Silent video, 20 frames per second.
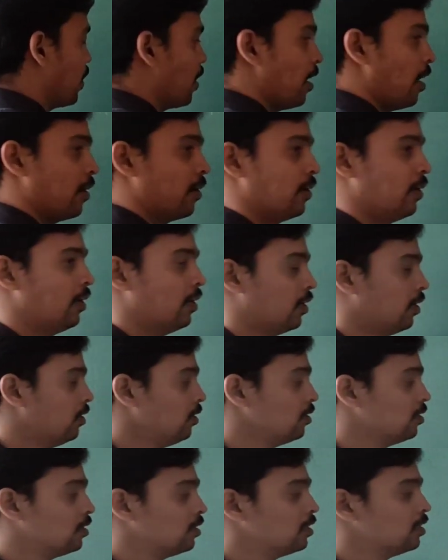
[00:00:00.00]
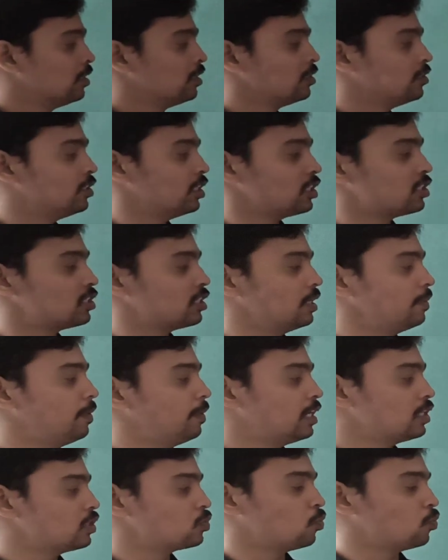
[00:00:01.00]
And here just
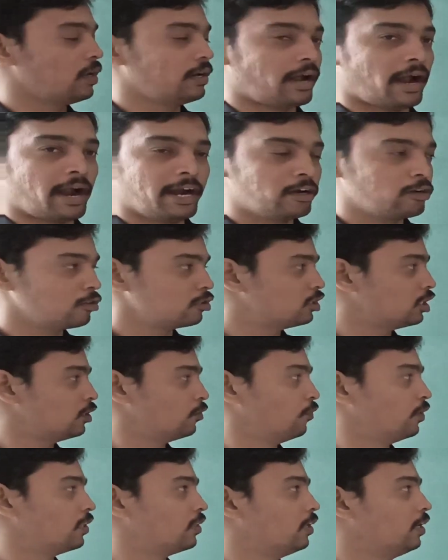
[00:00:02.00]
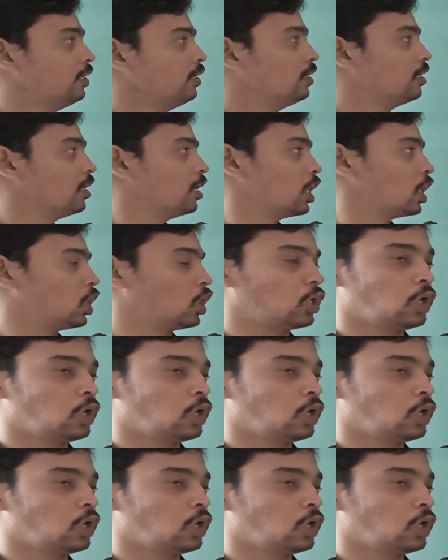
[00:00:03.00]
replace 1 hydrogen with the